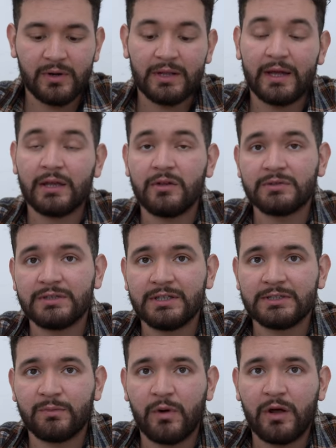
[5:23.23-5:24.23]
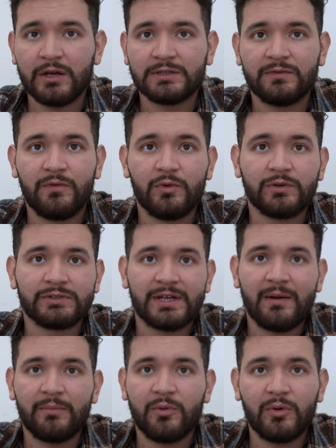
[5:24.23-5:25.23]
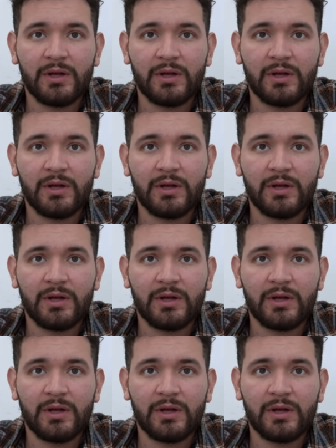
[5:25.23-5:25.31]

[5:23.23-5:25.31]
I like using these products for shampoo,